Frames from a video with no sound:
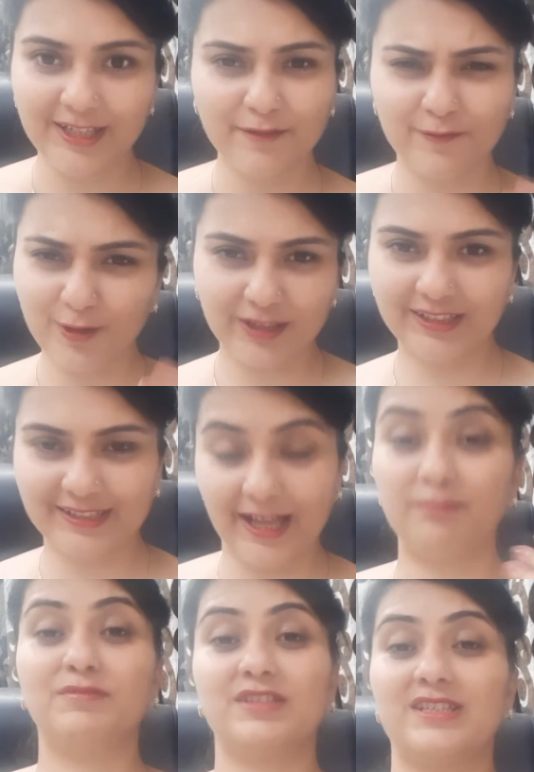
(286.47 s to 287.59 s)
If you are this,
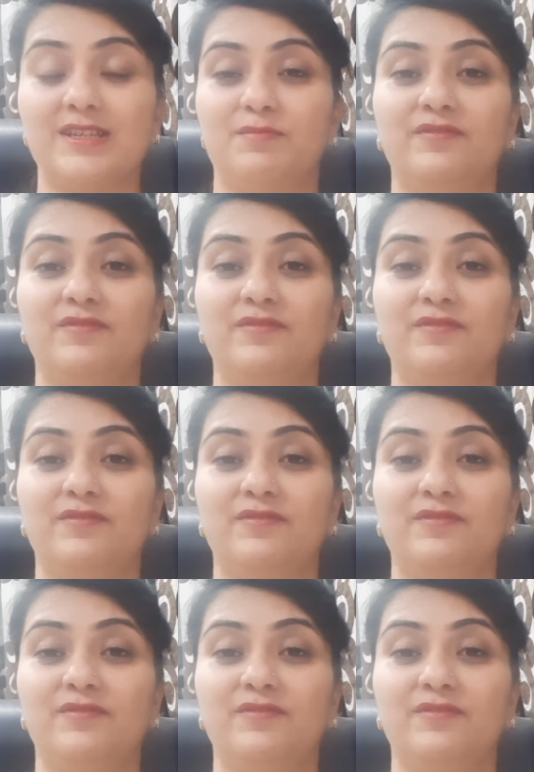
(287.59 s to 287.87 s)
I'm just